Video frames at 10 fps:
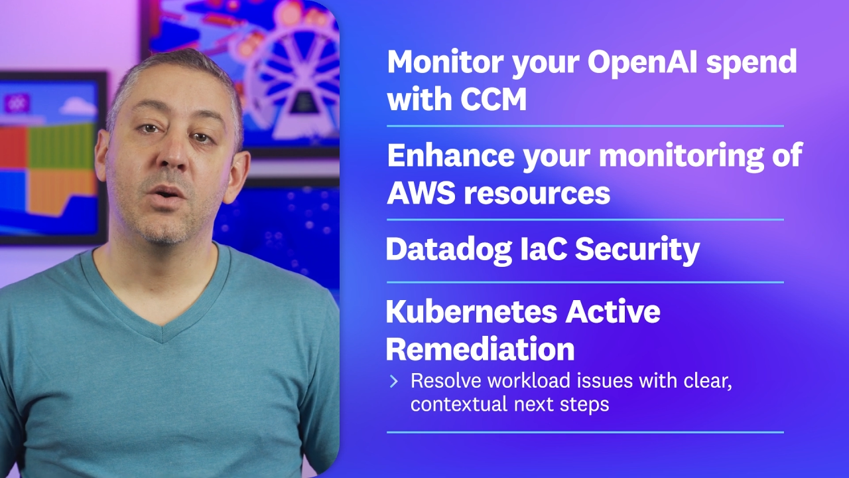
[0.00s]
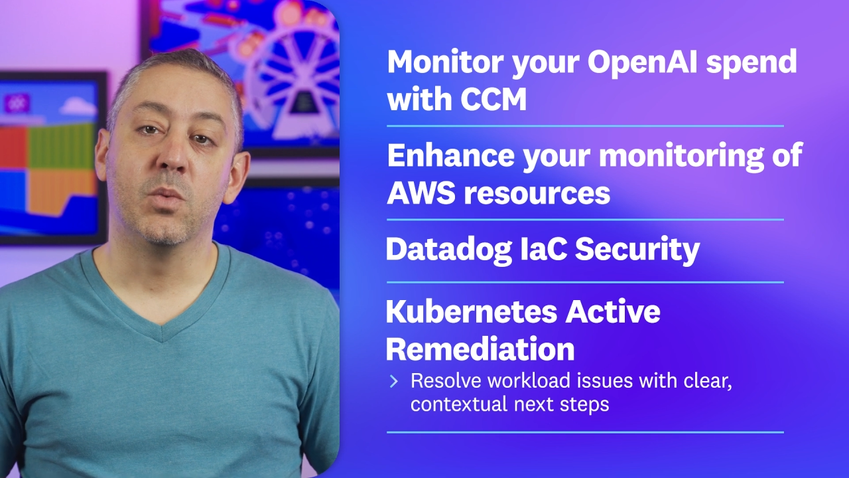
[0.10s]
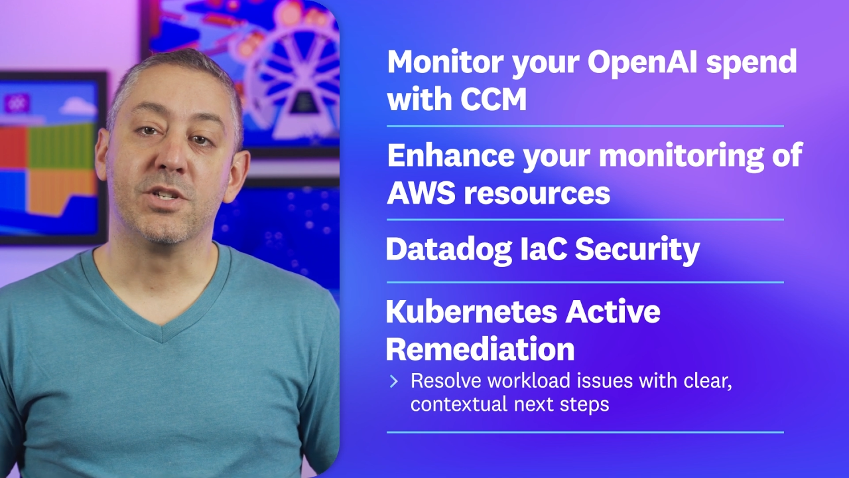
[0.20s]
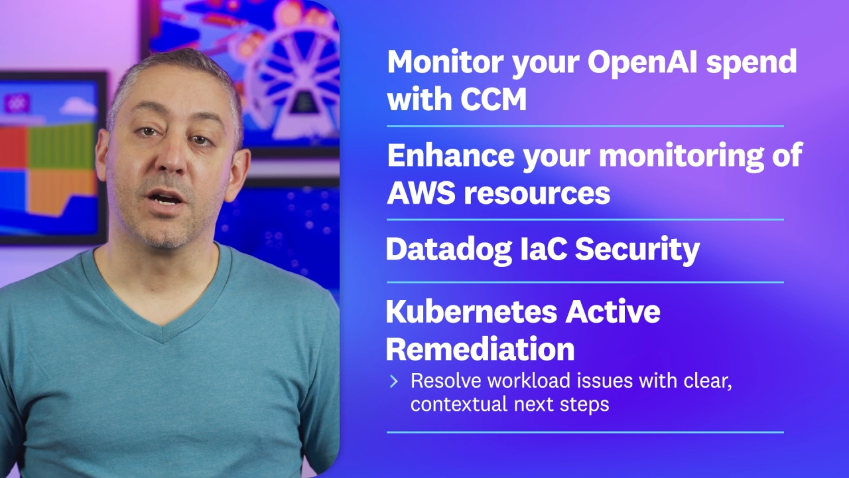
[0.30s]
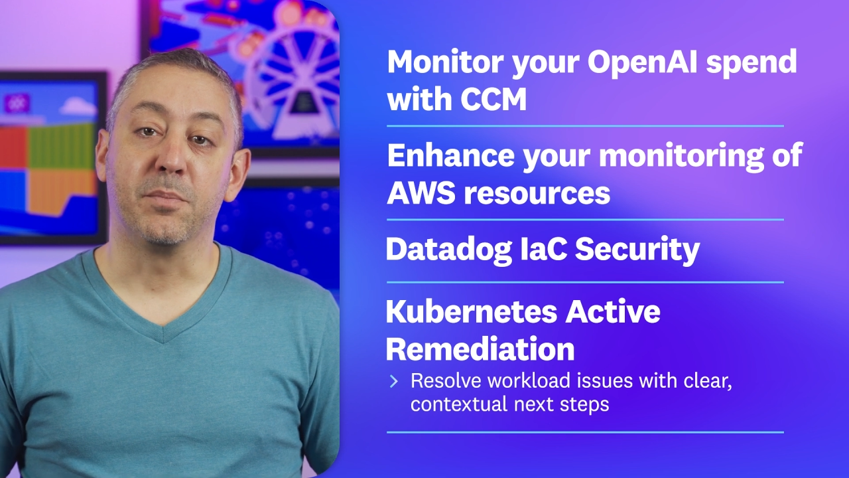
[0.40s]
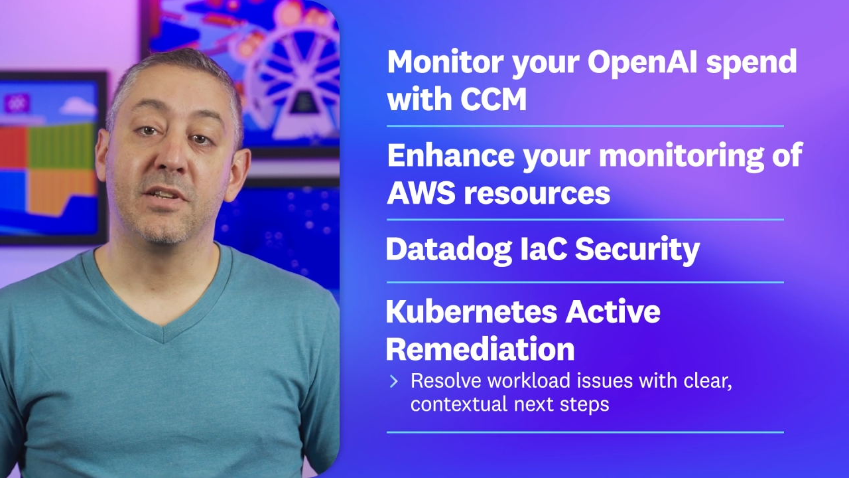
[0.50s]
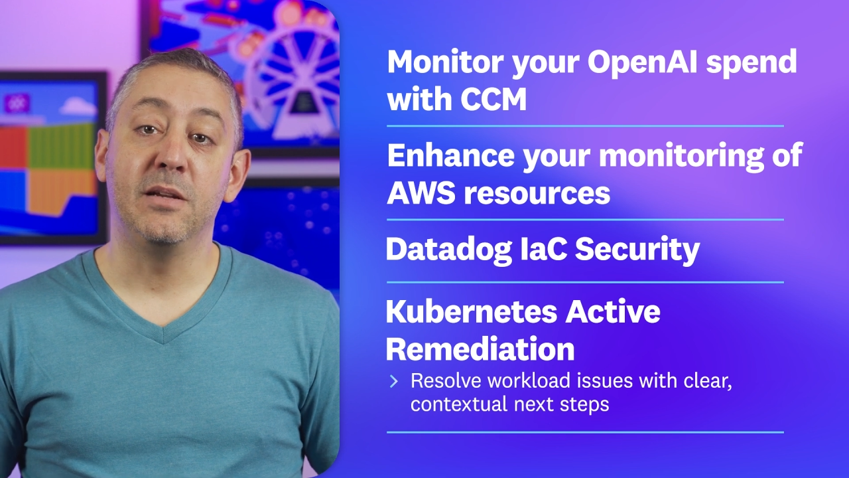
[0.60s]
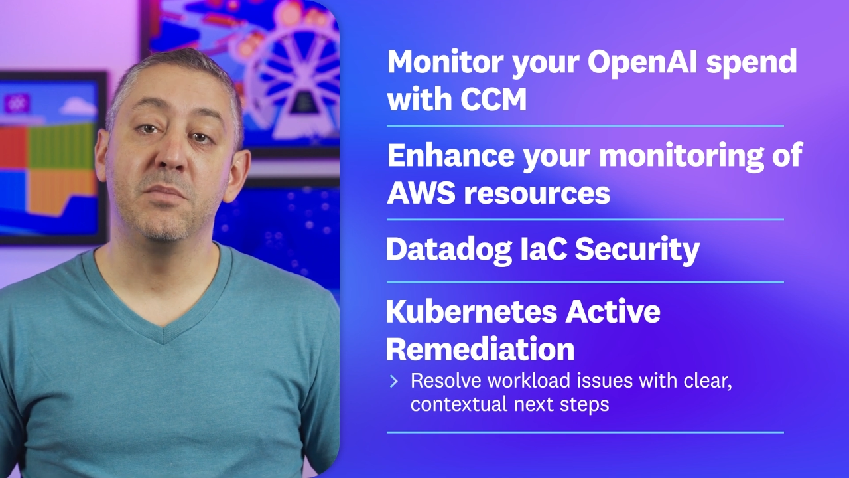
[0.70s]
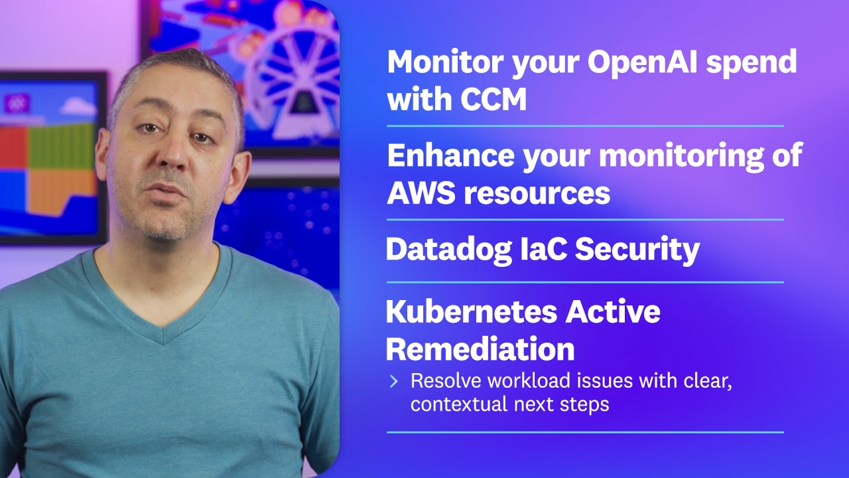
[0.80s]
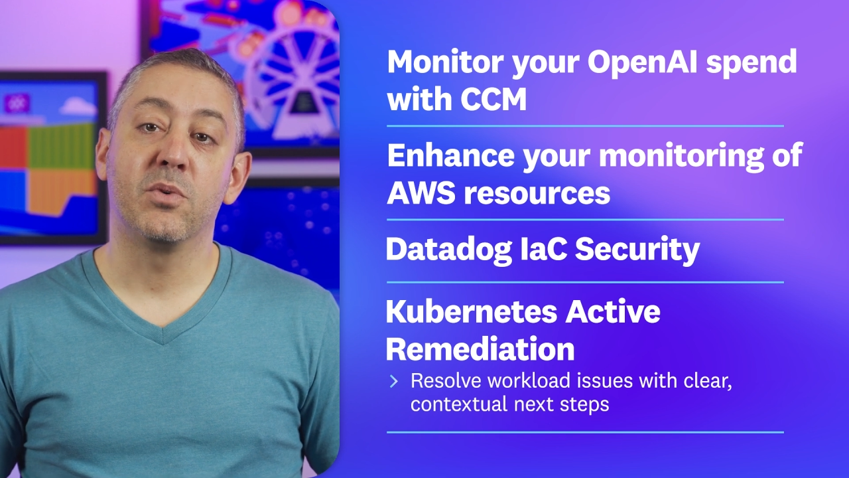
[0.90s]
which helps
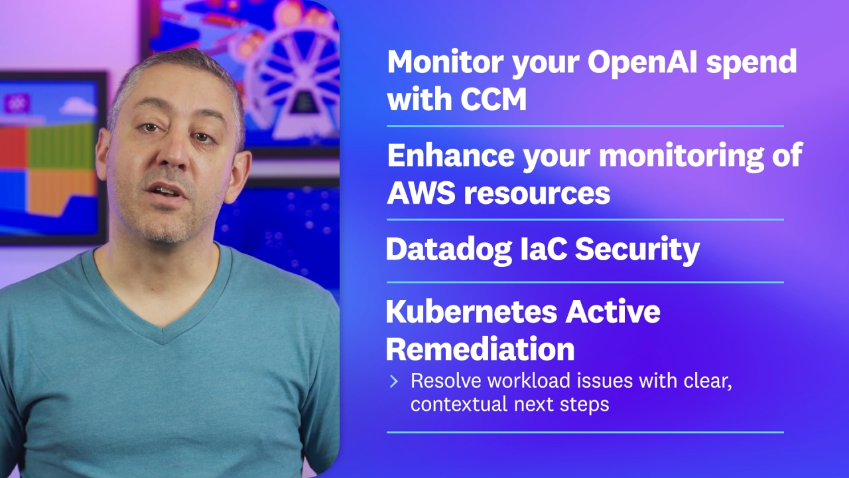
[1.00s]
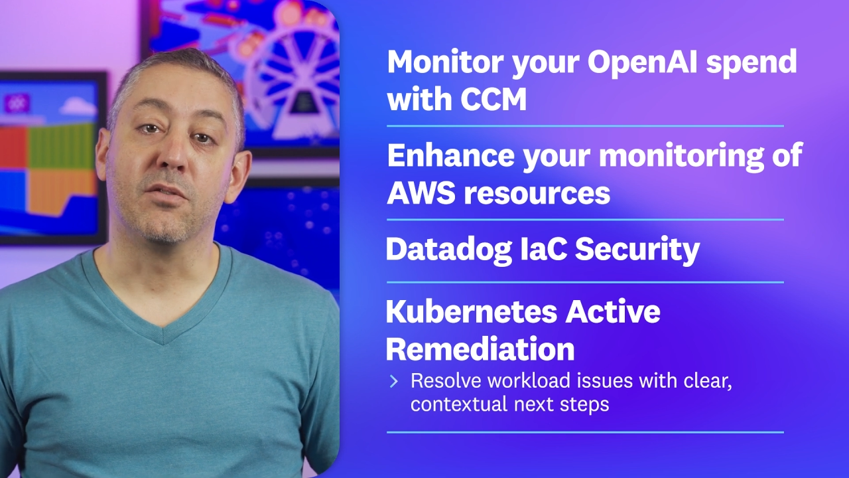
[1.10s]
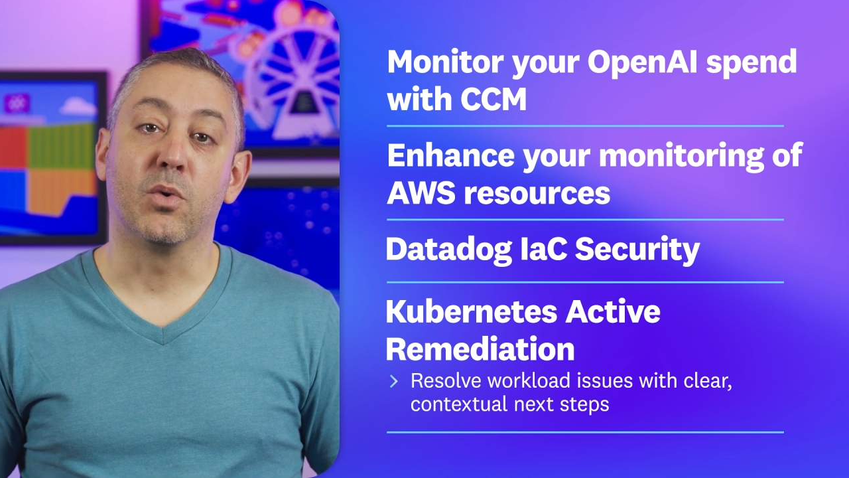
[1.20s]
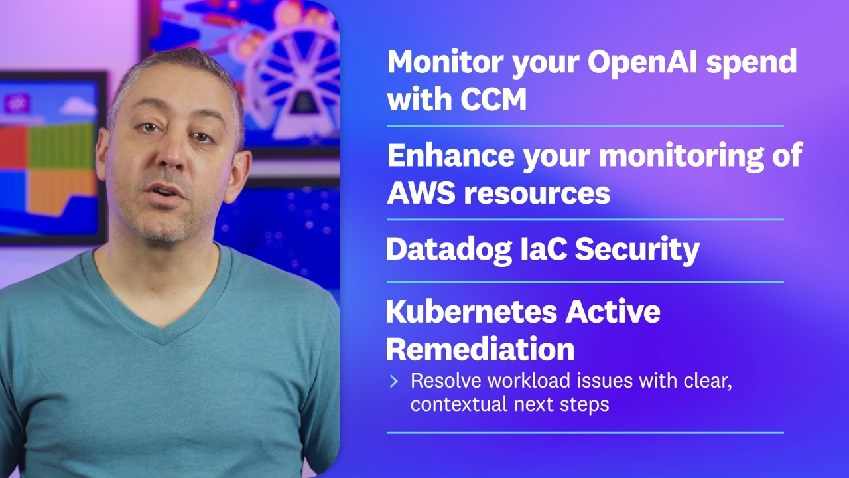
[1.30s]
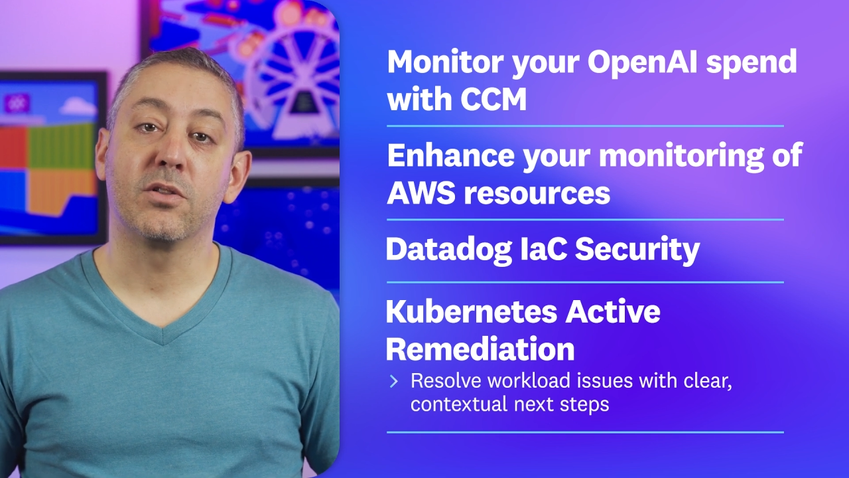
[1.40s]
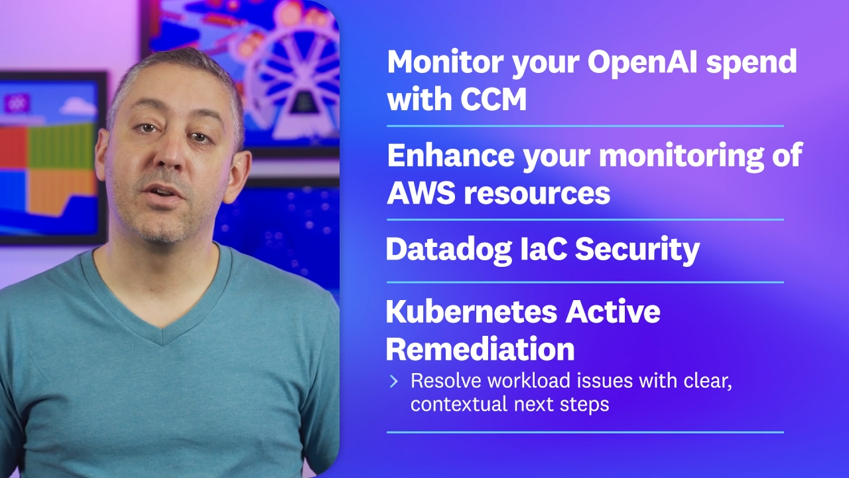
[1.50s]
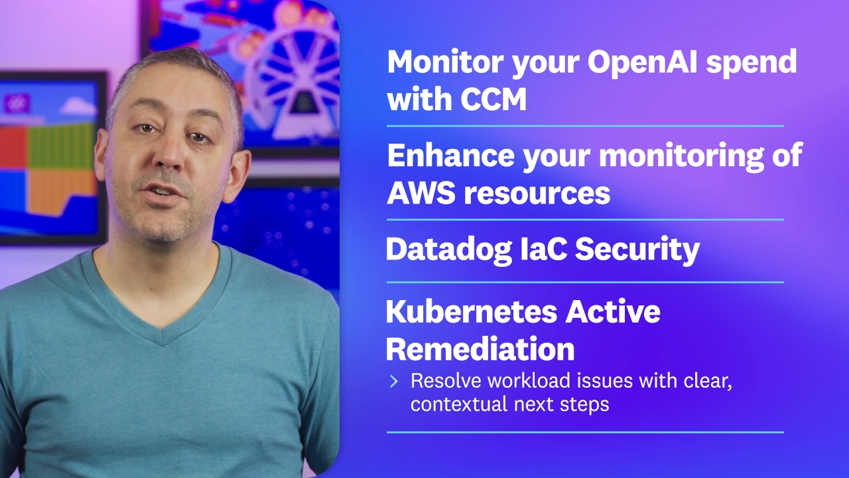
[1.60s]
teams resolve workload